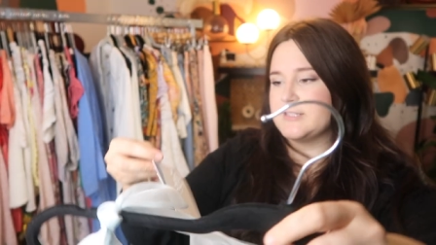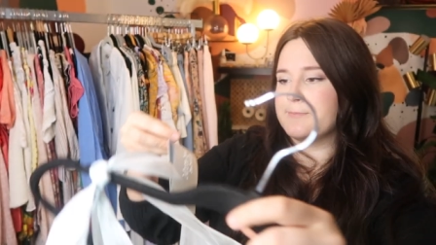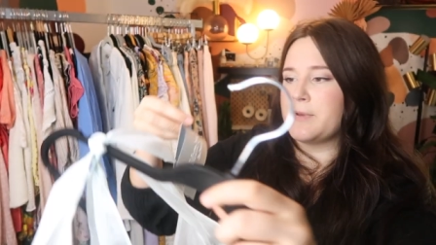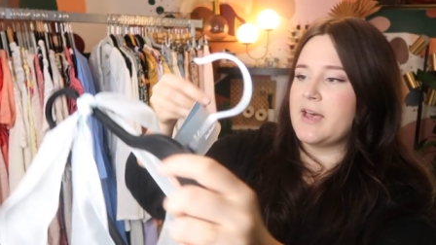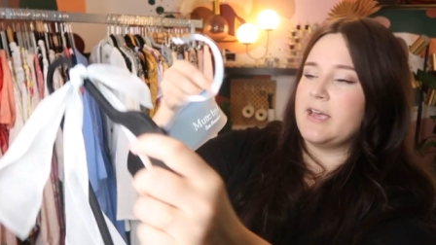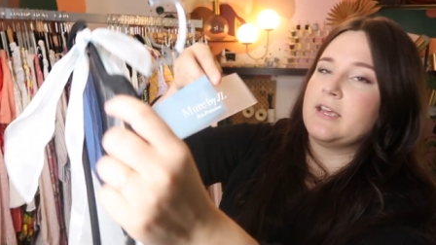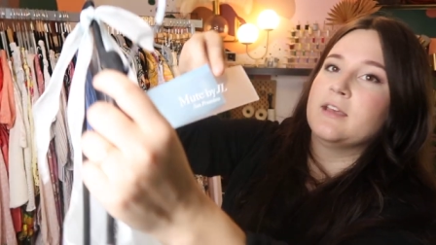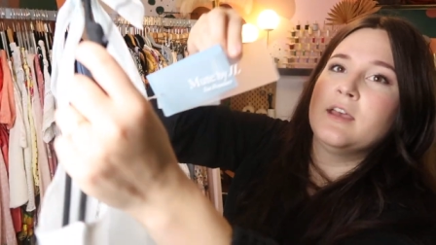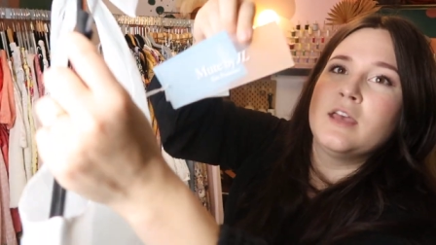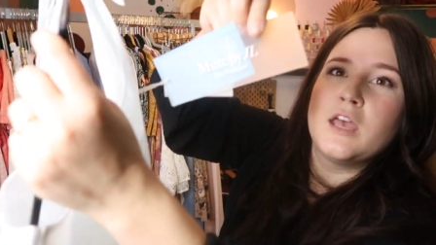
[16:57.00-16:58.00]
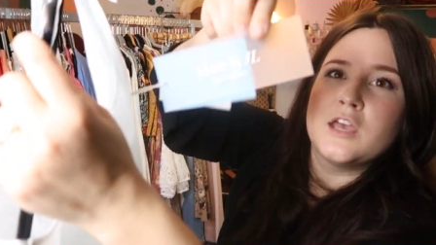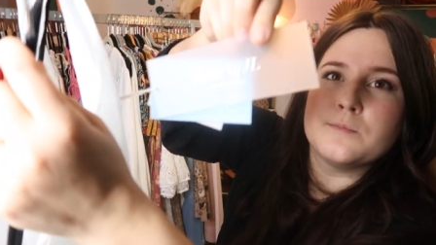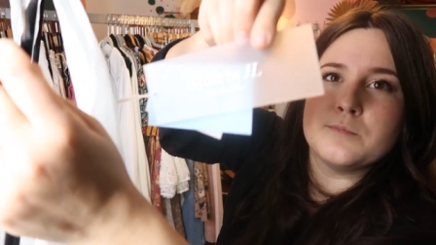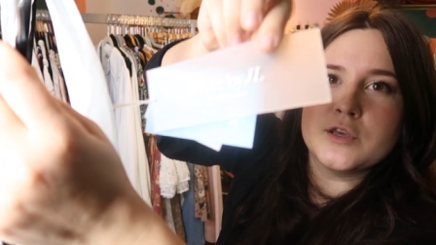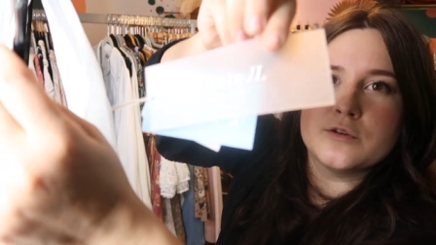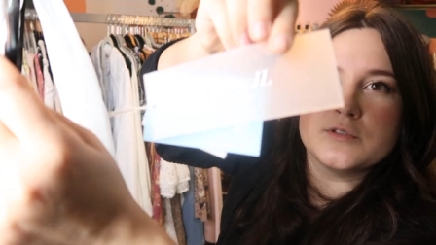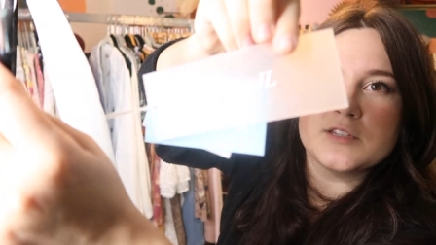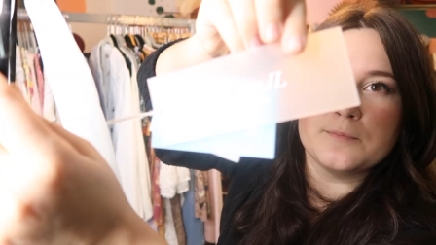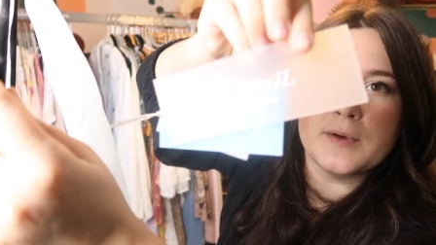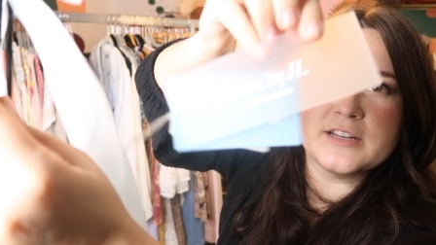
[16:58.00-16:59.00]
It's by
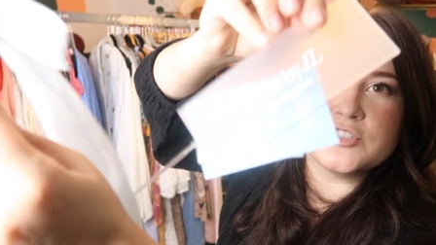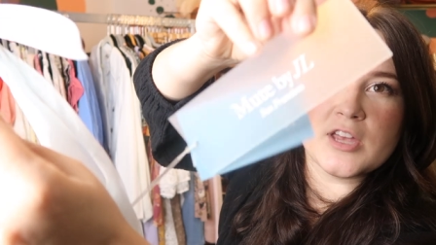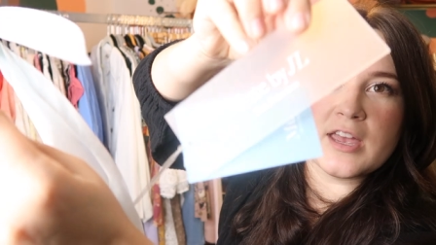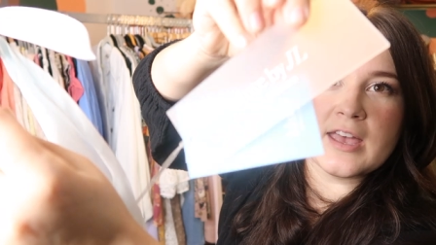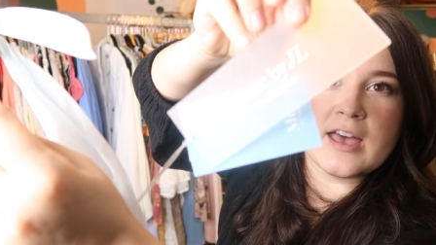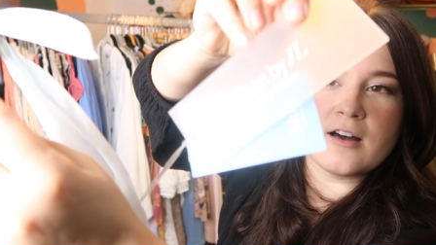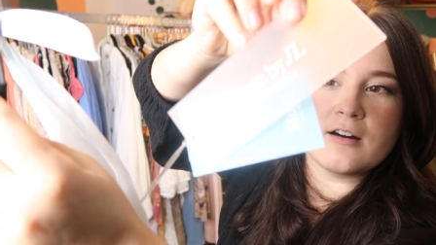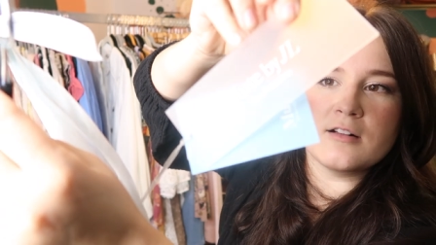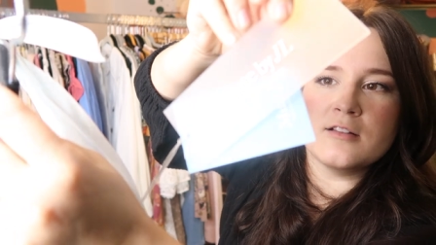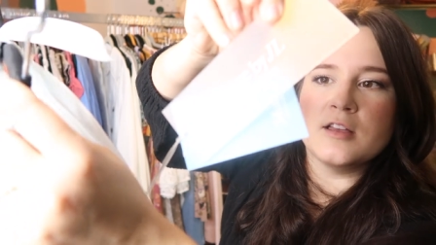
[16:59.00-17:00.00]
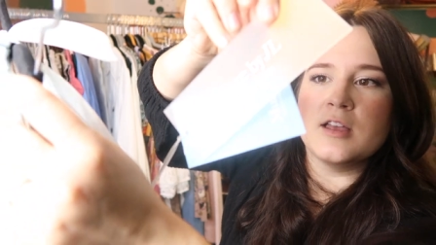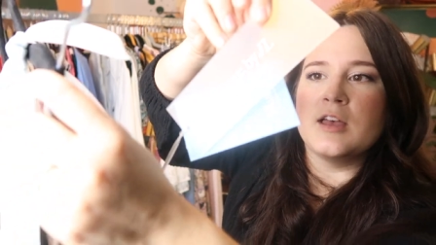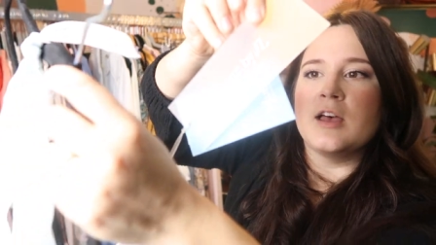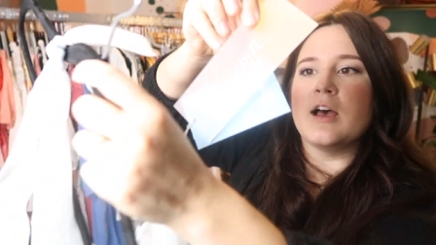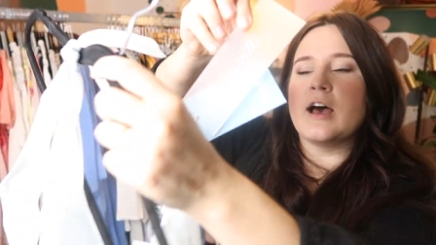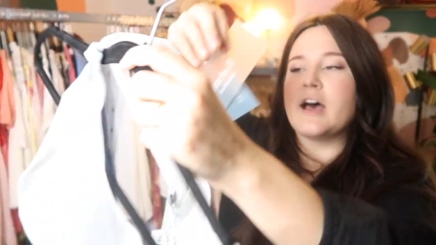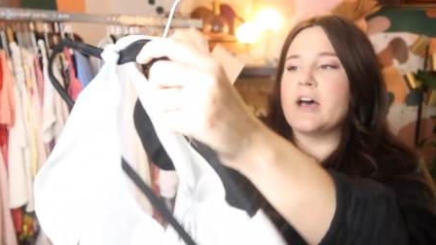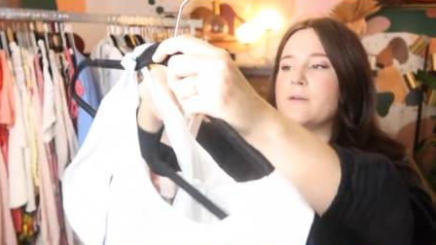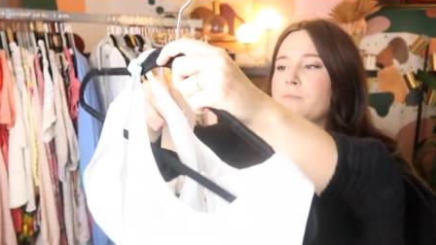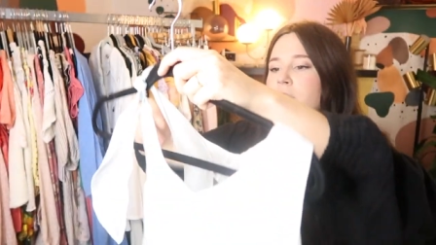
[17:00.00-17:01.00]
Mute by JL.
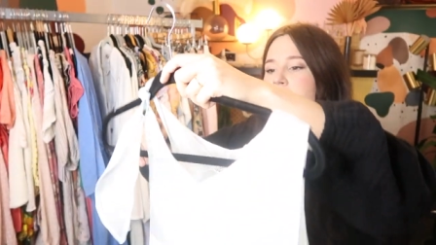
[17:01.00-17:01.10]
Um,